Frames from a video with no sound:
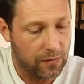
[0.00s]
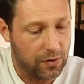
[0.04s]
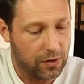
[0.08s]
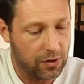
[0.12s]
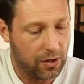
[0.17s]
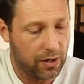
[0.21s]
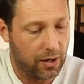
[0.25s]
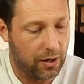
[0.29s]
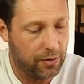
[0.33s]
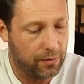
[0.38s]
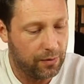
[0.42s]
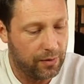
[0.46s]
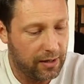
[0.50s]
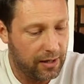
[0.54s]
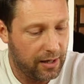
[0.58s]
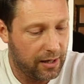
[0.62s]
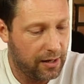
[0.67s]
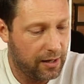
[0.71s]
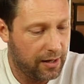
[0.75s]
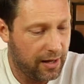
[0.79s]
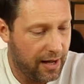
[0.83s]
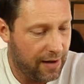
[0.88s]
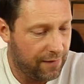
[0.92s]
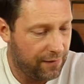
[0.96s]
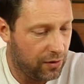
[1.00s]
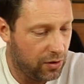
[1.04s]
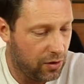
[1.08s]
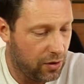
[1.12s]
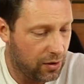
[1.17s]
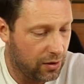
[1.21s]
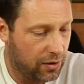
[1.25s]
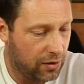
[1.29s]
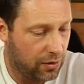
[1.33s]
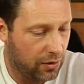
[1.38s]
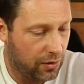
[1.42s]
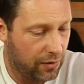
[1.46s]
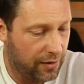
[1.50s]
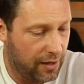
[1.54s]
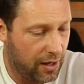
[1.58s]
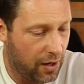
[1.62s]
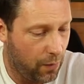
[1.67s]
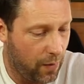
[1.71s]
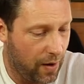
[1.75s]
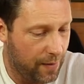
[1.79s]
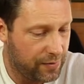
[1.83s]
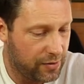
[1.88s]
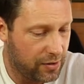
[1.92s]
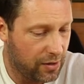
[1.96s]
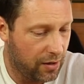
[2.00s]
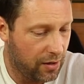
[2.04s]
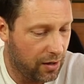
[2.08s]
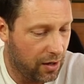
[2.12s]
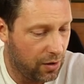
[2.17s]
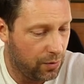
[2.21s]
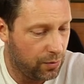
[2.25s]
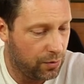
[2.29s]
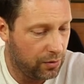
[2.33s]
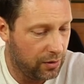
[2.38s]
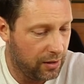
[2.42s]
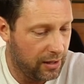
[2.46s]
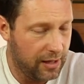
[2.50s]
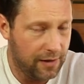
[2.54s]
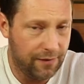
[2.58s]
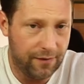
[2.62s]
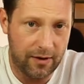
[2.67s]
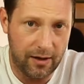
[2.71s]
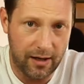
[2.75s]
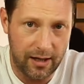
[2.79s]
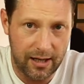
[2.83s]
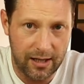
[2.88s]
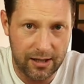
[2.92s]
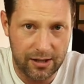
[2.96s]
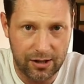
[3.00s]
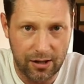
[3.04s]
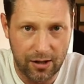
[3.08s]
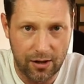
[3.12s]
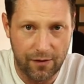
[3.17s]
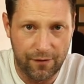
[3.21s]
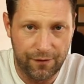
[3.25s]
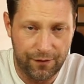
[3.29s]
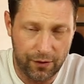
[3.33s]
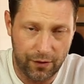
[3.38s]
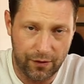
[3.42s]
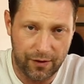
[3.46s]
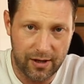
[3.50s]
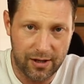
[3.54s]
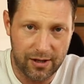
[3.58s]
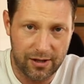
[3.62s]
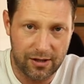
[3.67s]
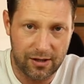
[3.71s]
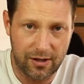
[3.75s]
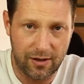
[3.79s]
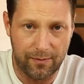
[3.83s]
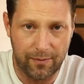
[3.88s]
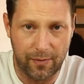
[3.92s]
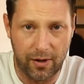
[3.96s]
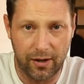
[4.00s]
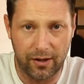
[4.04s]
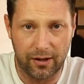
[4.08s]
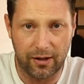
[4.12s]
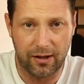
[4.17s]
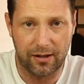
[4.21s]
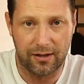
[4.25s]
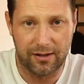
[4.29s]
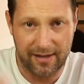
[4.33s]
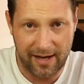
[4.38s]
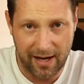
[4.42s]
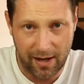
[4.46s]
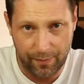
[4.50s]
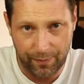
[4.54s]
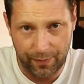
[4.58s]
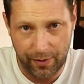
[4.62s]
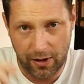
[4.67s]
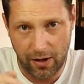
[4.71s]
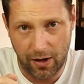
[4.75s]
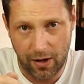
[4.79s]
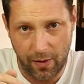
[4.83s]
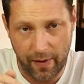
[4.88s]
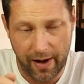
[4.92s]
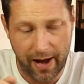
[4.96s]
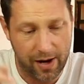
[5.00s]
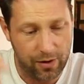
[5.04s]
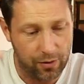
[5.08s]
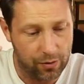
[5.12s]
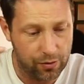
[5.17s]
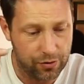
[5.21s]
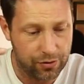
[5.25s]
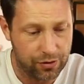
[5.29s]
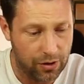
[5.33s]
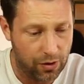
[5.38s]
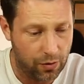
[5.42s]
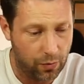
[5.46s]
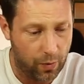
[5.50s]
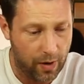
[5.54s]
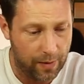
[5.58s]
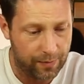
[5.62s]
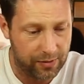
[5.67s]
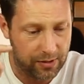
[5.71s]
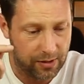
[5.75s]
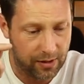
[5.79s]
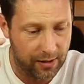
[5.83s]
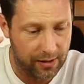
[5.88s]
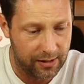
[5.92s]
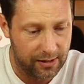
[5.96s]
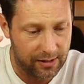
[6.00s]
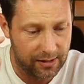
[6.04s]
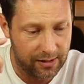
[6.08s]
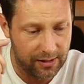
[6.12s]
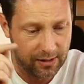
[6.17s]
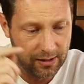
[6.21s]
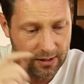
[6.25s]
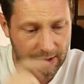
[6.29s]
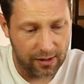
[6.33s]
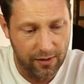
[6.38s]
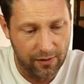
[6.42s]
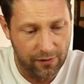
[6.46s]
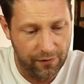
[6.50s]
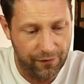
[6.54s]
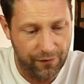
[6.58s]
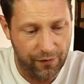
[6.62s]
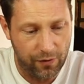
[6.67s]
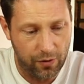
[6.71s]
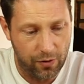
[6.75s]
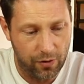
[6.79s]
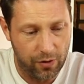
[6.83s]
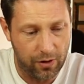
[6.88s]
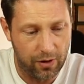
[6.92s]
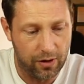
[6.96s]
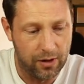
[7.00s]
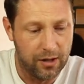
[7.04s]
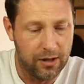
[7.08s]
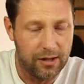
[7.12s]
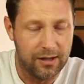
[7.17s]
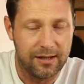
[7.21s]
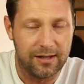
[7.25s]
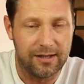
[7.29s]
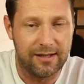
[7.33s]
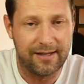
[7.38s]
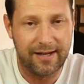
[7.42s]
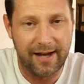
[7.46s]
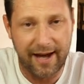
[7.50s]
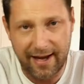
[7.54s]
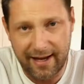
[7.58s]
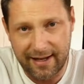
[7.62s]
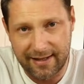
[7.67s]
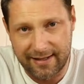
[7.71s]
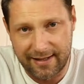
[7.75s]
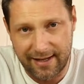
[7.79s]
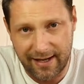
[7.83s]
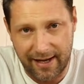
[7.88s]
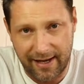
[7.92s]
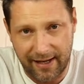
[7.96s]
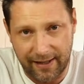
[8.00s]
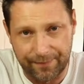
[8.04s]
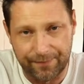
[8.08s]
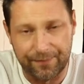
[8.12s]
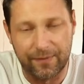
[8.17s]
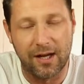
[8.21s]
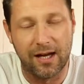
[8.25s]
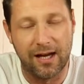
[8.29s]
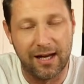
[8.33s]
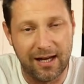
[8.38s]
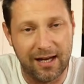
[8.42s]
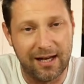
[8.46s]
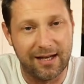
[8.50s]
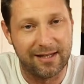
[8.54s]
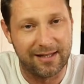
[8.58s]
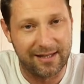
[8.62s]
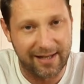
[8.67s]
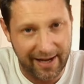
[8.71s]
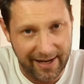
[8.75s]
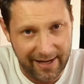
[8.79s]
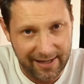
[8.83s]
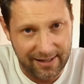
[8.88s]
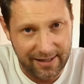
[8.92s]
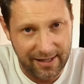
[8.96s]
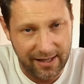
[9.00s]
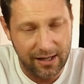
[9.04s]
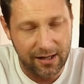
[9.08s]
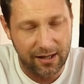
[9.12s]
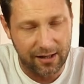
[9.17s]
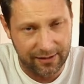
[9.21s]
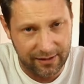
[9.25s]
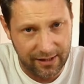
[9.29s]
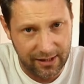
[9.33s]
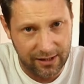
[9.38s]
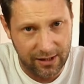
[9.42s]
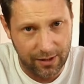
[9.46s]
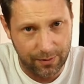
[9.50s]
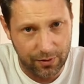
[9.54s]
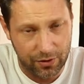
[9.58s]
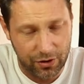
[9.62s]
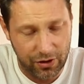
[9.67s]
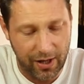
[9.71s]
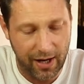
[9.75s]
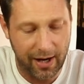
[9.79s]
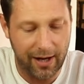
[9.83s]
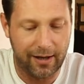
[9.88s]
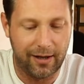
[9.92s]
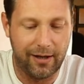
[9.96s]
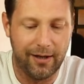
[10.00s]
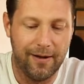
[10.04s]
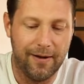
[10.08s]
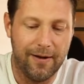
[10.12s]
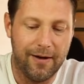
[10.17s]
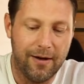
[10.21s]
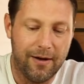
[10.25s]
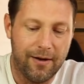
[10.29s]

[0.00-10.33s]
you know, have a look on their website. I will leave links for this mic down below, and also website for DEITY. It is DEITY, I did double check,